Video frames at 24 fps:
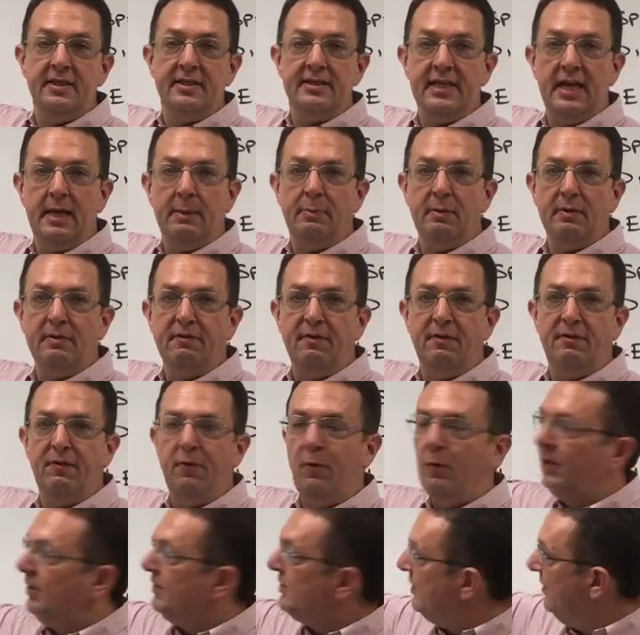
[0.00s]
an example of a
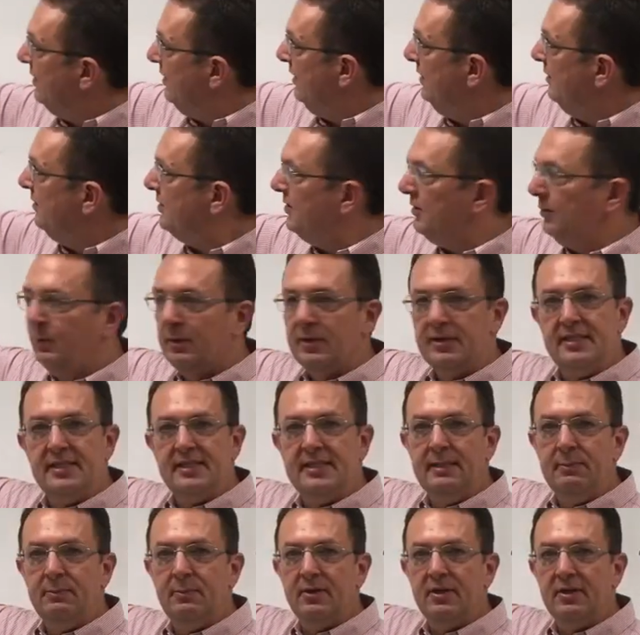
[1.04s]
force. So these two are
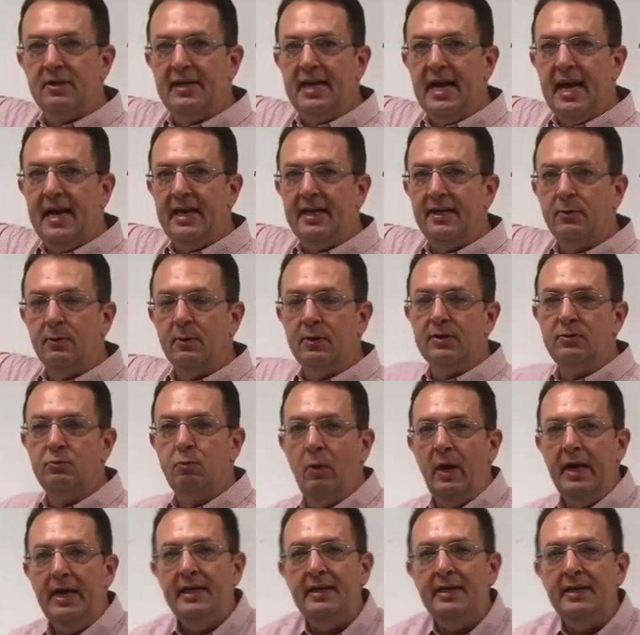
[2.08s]
similar categories.